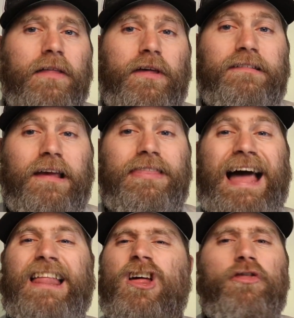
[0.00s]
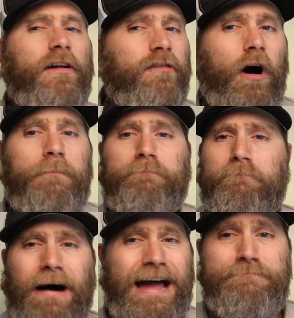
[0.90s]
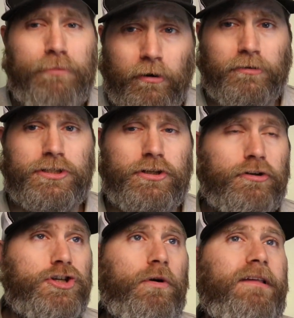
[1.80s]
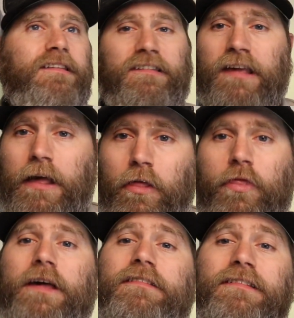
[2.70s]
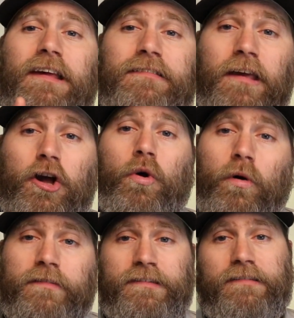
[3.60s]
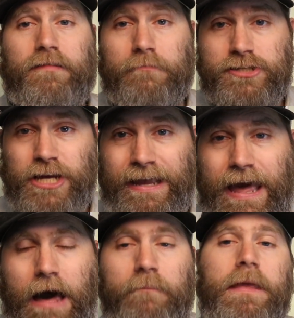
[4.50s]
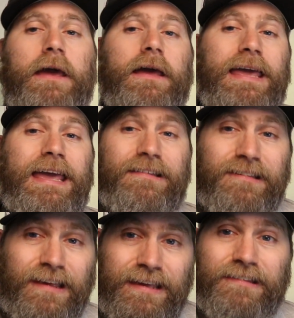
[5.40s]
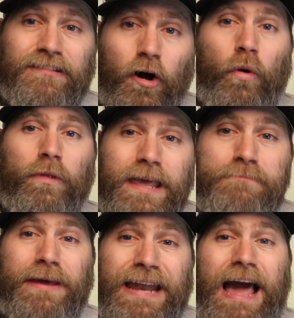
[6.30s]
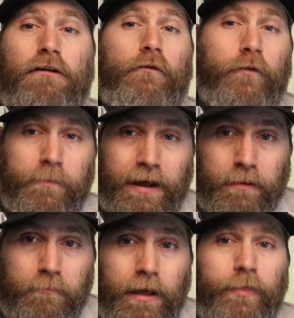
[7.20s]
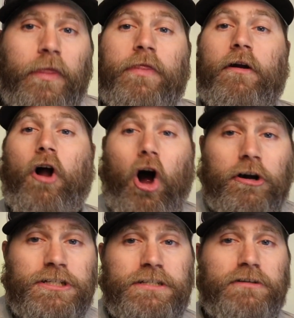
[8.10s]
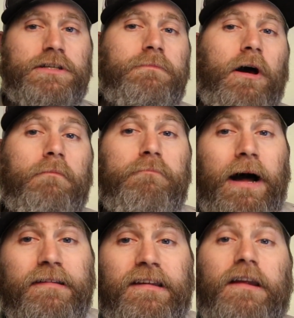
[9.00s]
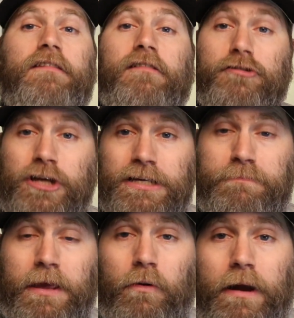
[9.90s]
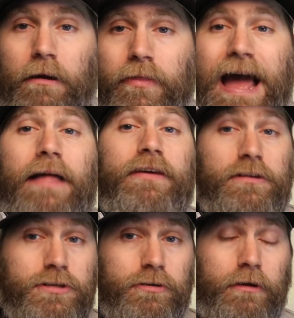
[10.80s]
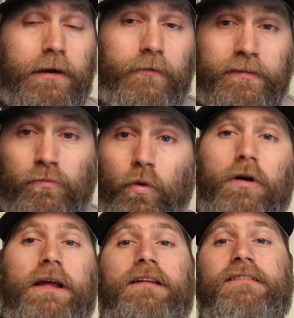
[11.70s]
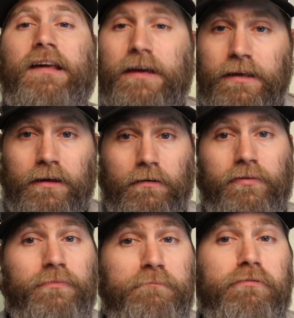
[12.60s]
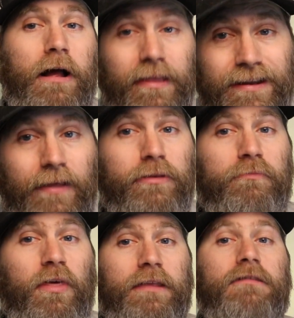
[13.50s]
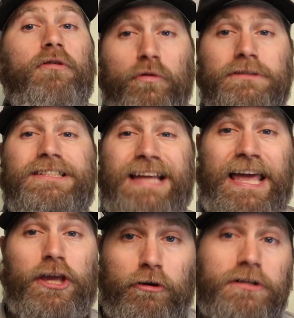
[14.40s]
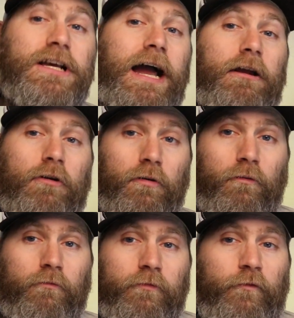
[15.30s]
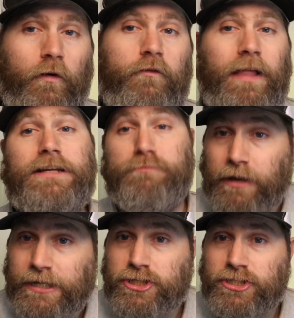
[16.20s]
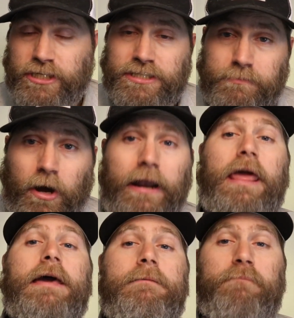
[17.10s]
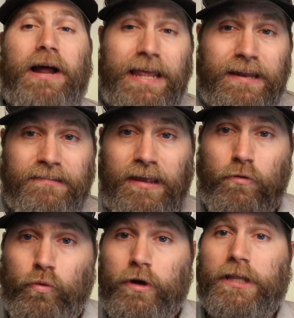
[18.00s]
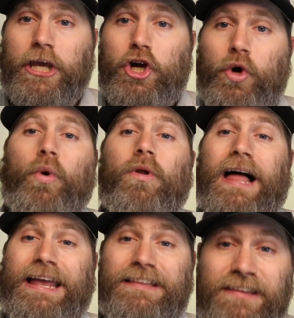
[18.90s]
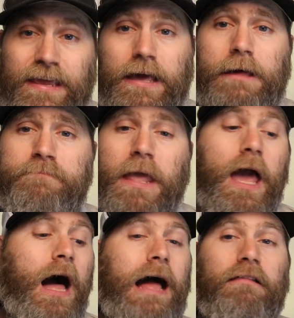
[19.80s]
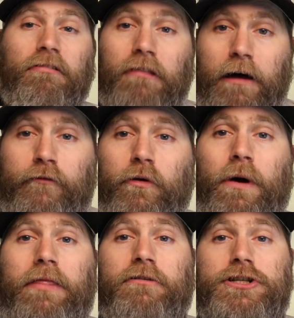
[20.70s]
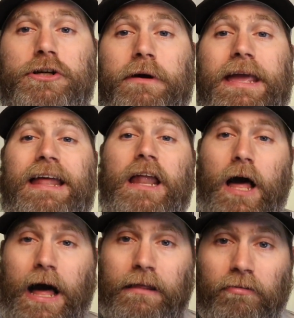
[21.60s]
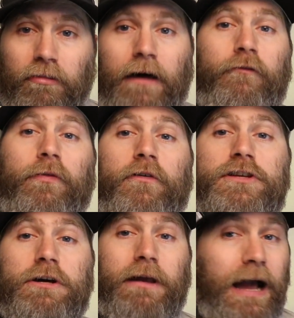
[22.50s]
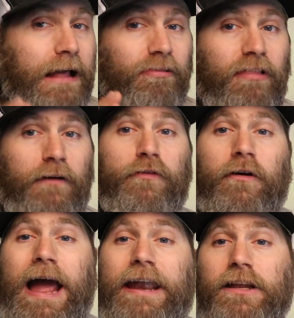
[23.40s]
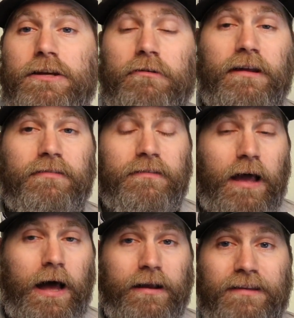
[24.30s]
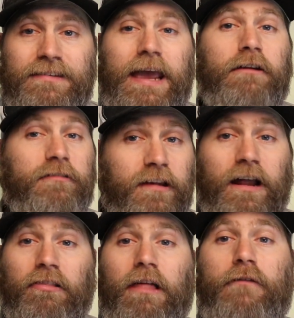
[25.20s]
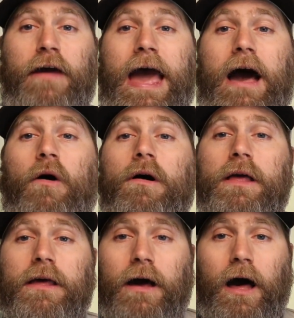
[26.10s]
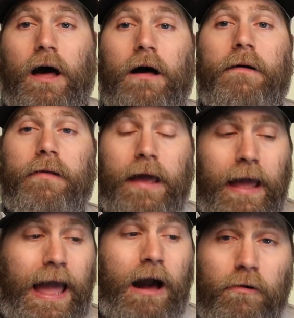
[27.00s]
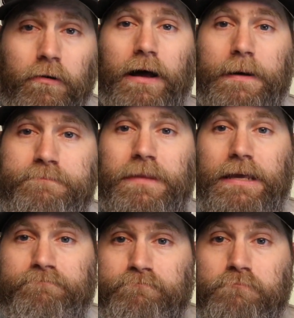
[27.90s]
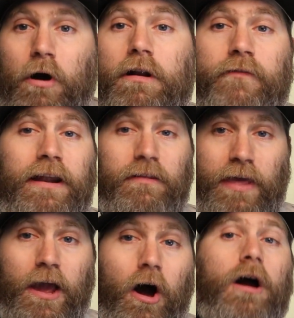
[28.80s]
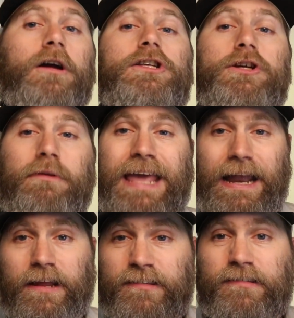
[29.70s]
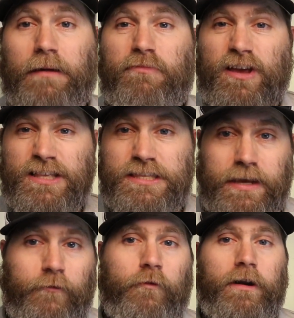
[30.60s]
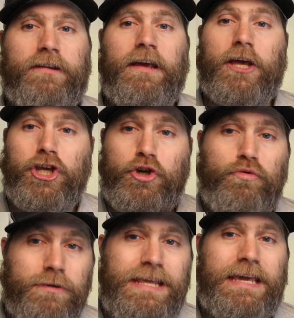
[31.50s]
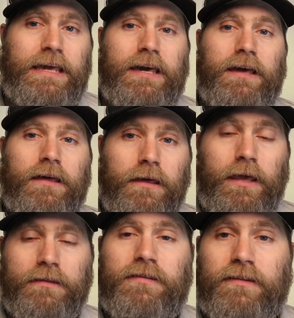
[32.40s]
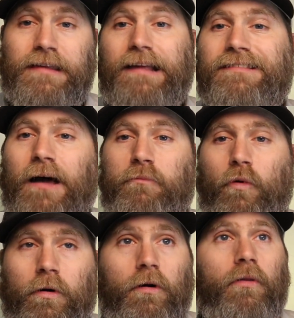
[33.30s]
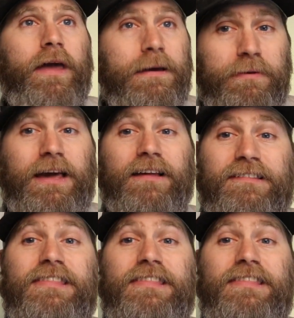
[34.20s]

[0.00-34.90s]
things like that. Those are all my personal choices. This is a cool system to check out. This is only been out for about a month. There are still some known bugs in it, so just be aware of that. They do give us warnings. You know, probably not the thing to stake your entire full-fledged production system on, but it is a really cool idea. I love the way they're doing it. I love what they're doing. I love they're adding new con uh, containers, and I love how uh, how um, motivated they are to get us something different, unique, into the desktop world because